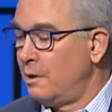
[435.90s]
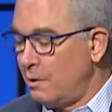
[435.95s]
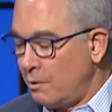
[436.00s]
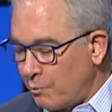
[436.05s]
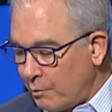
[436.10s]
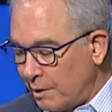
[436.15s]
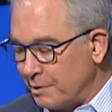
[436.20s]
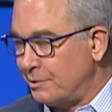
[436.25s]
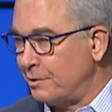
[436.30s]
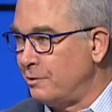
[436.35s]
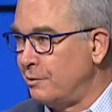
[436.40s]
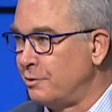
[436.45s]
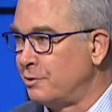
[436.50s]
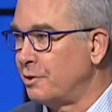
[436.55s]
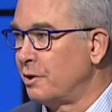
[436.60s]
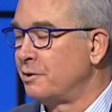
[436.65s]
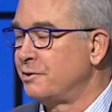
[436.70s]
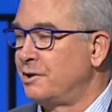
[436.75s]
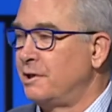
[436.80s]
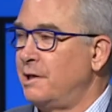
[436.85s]
Went to New
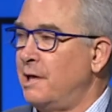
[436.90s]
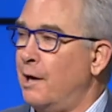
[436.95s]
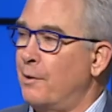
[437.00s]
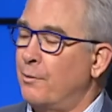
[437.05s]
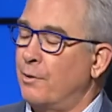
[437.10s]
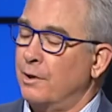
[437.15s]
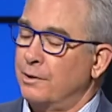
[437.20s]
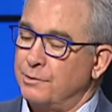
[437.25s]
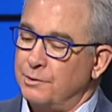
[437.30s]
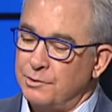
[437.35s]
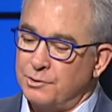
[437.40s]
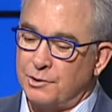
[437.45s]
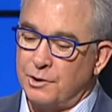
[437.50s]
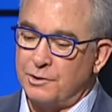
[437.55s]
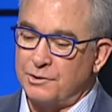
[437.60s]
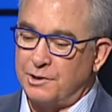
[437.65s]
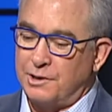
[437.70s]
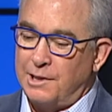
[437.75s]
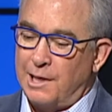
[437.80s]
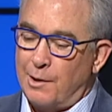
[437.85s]
Jersey Network. New
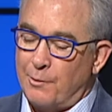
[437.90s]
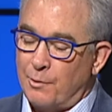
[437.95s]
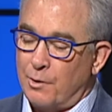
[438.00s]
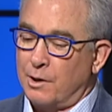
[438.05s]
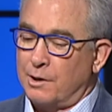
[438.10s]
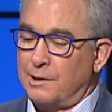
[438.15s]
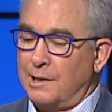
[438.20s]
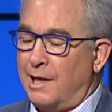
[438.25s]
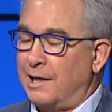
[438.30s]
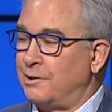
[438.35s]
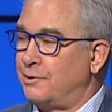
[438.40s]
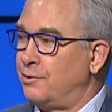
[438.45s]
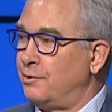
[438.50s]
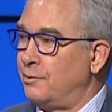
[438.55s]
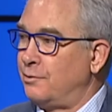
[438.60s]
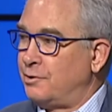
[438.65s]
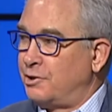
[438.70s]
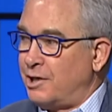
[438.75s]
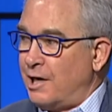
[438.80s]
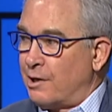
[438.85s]
Jersey Network led
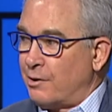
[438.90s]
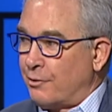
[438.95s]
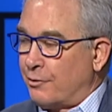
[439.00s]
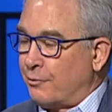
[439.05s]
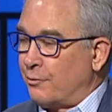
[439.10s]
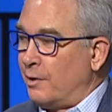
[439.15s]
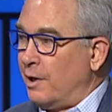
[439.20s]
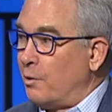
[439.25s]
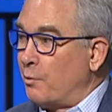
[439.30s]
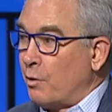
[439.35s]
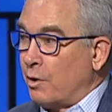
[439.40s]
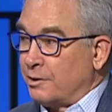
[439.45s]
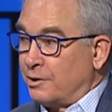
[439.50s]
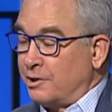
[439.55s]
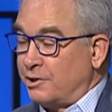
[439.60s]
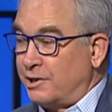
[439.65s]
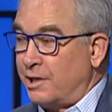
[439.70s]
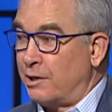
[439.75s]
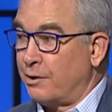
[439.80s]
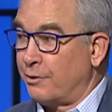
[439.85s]
to Channel 3. Worked at
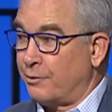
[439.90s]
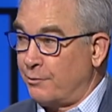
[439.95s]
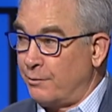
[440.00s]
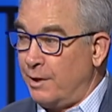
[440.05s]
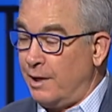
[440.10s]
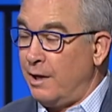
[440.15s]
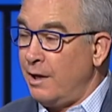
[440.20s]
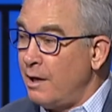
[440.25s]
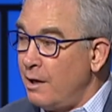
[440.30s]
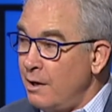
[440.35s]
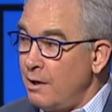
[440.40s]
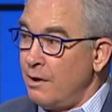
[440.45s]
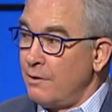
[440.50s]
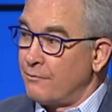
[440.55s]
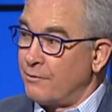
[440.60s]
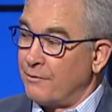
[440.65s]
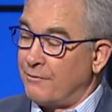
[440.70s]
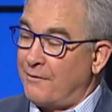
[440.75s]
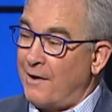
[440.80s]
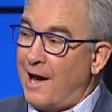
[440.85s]
Channel 3
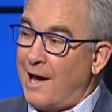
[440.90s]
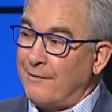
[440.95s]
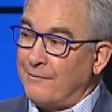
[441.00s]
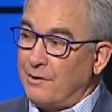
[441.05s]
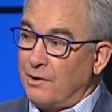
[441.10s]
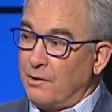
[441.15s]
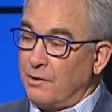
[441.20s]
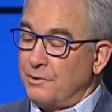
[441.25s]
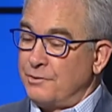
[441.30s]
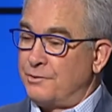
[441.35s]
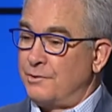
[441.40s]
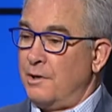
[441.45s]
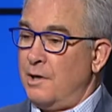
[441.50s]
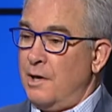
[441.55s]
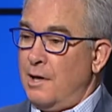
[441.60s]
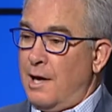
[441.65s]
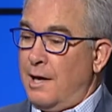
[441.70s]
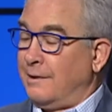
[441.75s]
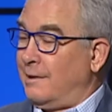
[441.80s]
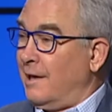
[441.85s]
for 5 years.
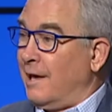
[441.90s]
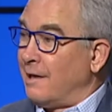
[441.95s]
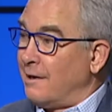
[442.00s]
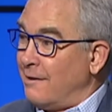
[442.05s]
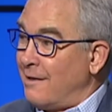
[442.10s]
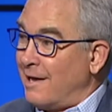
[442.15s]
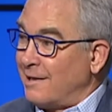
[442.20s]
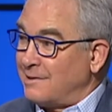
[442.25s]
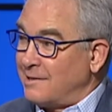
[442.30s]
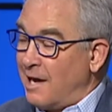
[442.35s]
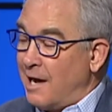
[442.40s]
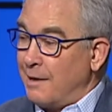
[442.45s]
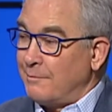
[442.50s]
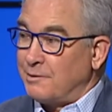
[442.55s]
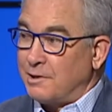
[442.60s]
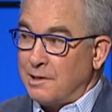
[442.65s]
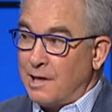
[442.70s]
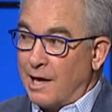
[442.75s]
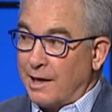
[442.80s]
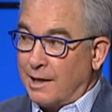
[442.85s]
At the end of that time,
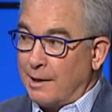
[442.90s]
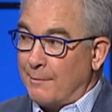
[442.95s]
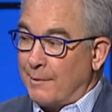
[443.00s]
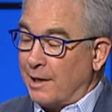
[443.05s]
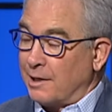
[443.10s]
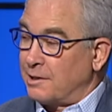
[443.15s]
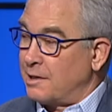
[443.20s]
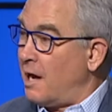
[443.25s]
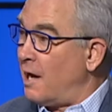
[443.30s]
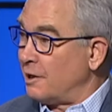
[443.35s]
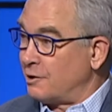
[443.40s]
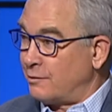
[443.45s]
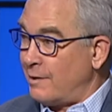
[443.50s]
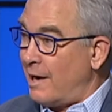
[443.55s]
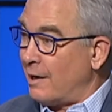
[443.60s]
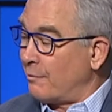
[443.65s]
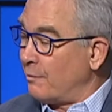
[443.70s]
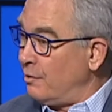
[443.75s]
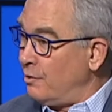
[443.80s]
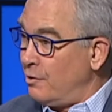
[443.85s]
did not get my
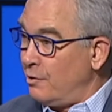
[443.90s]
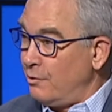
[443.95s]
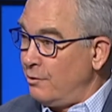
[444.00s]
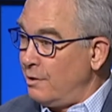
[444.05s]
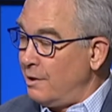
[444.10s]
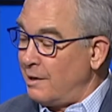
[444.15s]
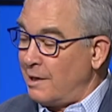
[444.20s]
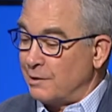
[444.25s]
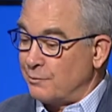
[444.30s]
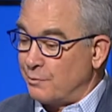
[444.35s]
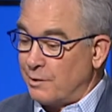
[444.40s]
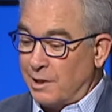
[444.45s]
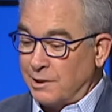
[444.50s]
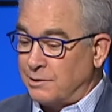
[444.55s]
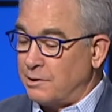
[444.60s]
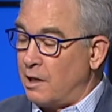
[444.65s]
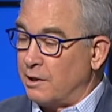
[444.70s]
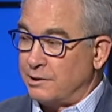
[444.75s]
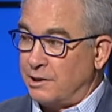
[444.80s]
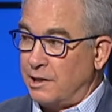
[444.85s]
contract renewed. And that's when I
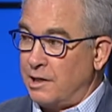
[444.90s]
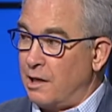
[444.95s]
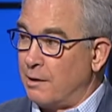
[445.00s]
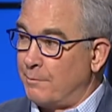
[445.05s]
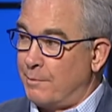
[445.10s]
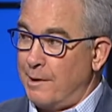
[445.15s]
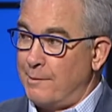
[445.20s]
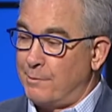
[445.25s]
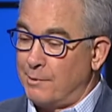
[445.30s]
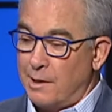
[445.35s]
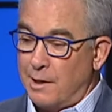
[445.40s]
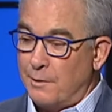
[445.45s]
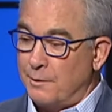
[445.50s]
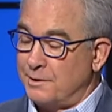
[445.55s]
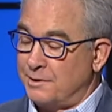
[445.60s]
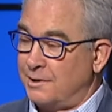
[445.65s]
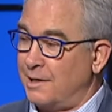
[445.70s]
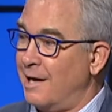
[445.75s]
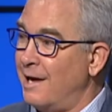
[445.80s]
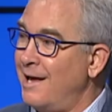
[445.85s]
talk to young people. I
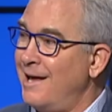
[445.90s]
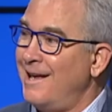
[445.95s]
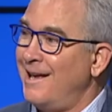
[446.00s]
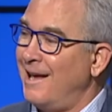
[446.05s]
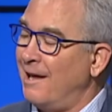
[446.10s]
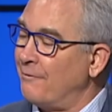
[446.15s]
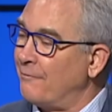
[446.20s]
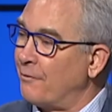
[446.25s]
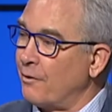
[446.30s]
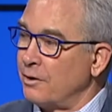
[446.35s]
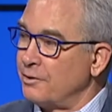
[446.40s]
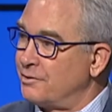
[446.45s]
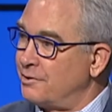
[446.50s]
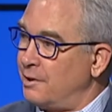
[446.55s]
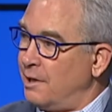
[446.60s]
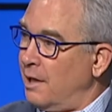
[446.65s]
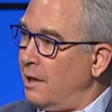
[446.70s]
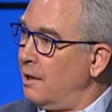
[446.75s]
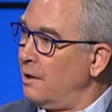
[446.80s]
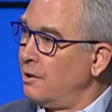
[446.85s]
always say
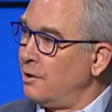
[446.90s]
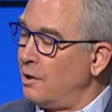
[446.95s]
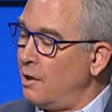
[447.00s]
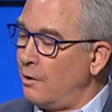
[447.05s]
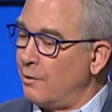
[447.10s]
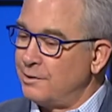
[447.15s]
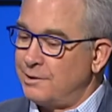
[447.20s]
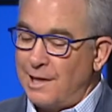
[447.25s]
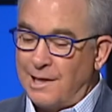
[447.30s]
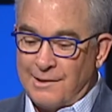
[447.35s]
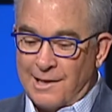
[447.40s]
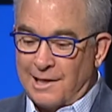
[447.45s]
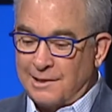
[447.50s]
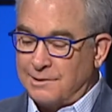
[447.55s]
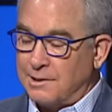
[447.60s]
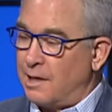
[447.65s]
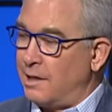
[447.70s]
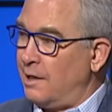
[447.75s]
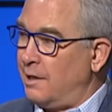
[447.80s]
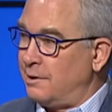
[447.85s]
adversity. You know, and that's
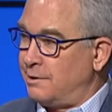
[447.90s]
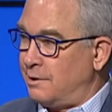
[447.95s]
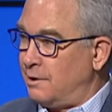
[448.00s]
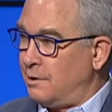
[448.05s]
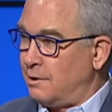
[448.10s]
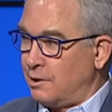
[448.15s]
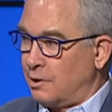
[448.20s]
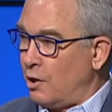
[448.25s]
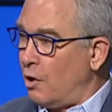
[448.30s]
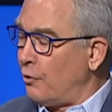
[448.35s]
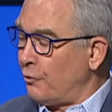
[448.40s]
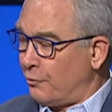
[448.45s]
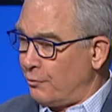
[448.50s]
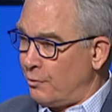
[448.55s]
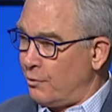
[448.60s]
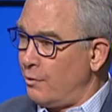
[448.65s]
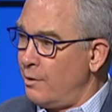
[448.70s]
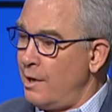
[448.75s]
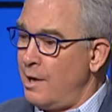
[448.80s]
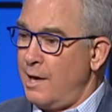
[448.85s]
not easy to go
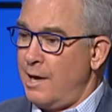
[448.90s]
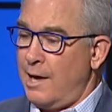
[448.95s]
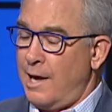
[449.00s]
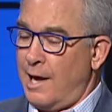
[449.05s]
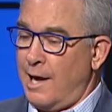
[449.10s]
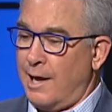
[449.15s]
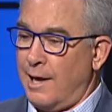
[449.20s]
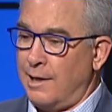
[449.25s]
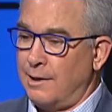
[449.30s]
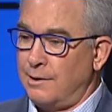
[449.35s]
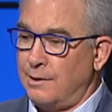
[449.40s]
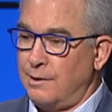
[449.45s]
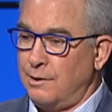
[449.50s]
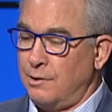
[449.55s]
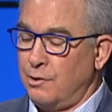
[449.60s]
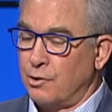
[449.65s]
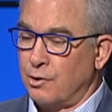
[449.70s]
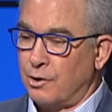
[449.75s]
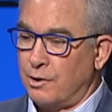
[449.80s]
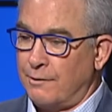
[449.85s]
through. And
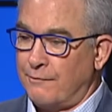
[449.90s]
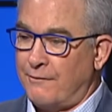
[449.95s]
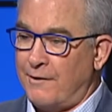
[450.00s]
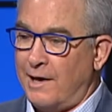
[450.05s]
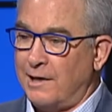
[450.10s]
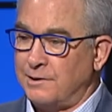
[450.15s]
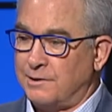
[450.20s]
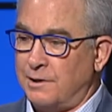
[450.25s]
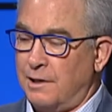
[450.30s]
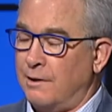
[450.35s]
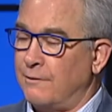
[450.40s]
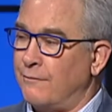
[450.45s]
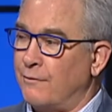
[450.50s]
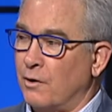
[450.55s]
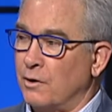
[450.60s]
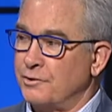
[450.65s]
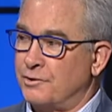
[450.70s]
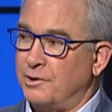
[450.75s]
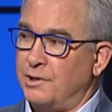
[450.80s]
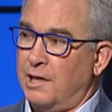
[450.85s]
you're going to face
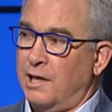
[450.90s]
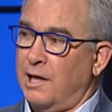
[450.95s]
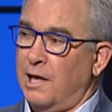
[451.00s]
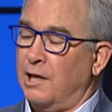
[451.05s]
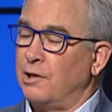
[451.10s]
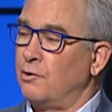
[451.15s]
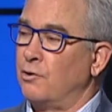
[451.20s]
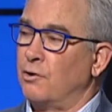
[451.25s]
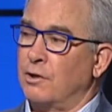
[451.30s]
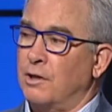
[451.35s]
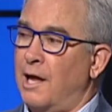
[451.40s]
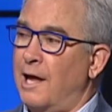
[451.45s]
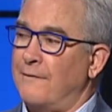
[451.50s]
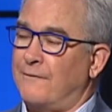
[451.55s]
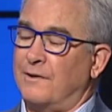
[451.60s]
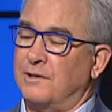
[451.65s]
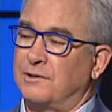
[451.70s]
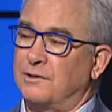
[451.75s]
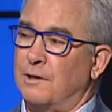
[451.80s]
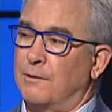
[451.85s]
adversity in your life
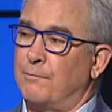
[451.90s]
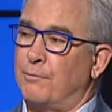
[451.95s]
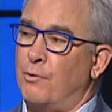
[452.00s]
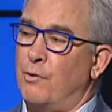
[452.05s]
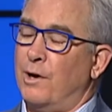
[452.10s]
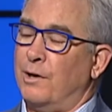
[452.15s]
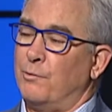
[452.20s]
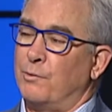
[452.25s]
at some point.